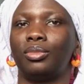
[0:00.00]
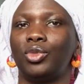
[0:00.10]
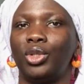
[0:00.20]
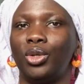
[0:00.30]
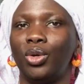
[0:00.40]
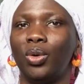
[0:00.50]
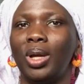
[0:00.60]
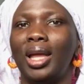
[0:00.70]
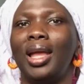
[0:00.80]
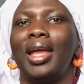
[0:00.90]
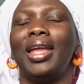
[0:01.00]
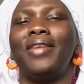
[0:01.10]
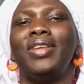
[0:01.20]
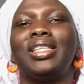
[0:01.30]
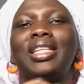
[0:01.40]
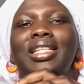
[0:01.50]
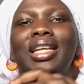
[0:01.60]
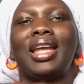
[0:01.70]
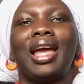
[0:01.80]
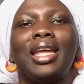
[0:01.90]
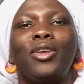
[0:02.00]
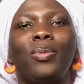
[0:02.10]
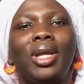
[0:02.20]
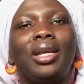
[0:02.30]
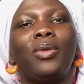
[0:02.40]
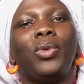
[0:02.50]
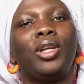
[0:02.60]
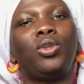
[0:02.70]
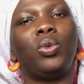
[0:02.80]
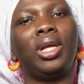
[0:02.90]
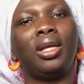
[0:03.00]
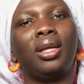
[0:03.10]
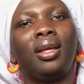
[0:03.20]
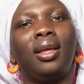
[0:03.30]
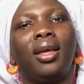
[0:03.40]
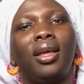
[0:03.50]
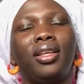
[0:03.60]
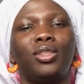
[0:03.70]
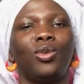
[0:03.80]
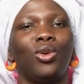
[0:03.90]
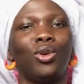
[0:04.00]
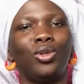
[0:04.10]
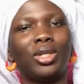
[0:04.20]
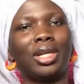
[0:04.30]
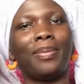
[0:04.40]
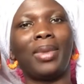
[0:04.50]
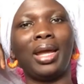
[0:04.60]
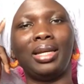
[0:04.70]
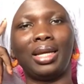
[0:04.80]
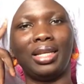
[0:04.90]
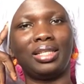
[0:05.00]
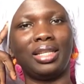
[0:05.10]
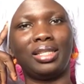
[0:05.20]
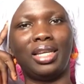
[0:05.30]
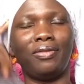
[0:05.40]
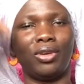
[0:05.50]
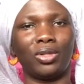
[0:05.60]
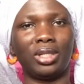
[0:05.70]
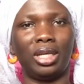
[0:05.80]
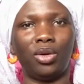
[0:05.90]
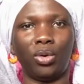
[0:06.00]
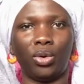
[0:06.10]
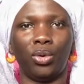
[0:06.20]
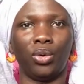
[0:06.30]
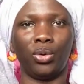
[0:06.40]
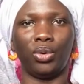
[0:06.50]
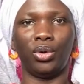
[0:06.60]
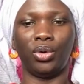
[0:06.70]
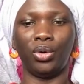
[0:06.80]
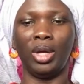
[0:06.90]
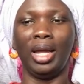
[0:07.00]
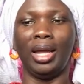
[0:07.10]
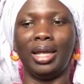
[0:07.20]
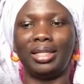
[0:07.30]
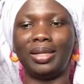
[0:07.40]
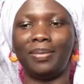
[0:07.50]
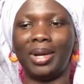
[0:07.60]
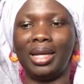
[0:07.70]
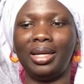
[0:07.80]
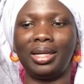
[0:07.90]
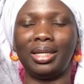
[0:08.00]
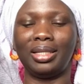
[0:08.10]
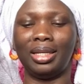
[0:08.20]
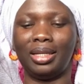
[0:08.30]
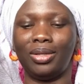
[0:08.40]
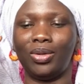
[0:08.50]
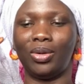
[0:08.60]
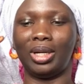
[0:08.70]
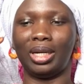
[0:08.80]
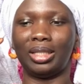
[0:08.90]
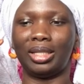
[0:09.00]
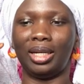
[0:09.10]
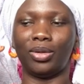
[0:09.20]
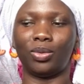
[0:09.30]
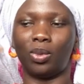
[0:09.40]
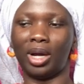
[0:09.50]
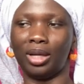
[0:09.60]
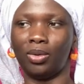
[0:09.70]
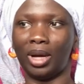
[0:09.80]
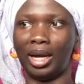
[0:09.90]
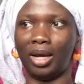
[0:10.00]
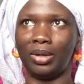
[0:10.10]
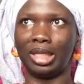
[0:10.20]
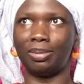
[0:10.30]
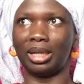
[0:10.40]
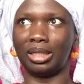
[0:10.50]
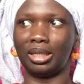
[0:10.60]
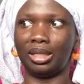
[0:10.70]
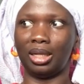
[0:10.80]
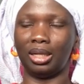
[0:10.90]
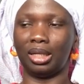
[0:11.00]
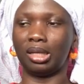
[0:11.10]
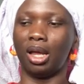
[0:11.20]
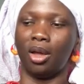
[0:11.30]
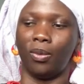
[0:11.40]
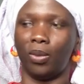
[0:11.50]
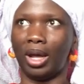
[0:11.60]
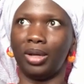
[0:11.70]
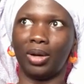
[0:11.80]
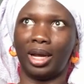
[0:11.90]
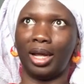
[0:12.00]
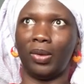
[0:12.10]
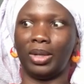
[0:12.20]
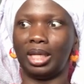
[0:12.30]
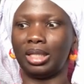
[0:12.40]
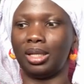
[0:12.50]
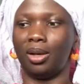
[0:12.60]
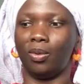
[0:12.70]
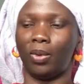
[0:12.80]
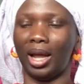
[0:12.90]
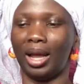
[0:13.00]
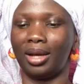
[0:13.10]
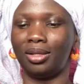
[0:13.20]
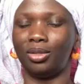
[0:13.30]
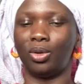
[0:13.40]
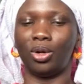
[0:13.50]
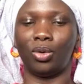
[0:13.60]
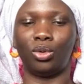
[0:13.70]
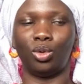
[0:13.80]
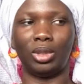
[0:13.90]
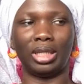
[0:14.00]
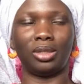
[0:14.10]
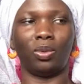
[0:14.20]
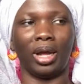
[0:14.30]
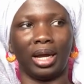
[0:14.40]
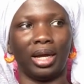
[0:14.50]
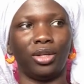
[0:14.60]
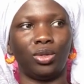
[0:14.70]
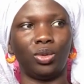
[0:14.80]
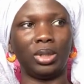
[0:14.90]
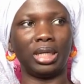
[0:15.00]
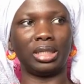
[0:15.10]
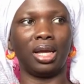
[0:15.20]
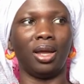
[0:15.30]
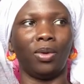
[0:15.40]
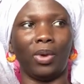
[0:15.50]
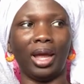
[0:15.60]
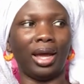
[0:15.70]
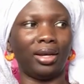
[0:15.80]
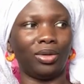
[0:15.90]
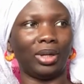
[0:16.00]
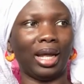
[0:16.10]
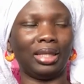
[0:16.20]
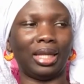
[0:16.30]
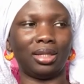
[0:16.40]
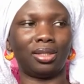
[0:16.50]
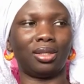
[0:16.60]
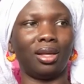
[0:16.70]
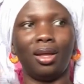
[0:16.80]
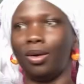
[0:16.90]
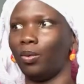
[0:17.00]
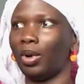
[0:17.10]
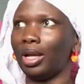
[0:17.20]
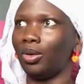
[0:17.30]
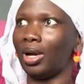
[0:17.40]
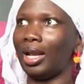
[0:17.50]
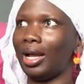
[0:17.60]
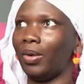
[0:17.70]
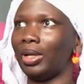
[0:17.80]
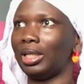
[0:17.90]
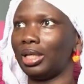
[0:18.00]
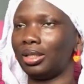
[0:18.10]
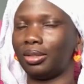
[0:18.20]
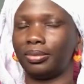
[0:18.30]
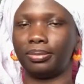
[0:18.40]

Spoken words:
You know, even certain argument that we are doing, it's all the mind that is giving us ego. You know, it's the mind that that is telling us, why you allowing this person saying this, why you allowing this, why aren't you gonna do this, why can't you do this, why aren't you like this, why are you allowing this.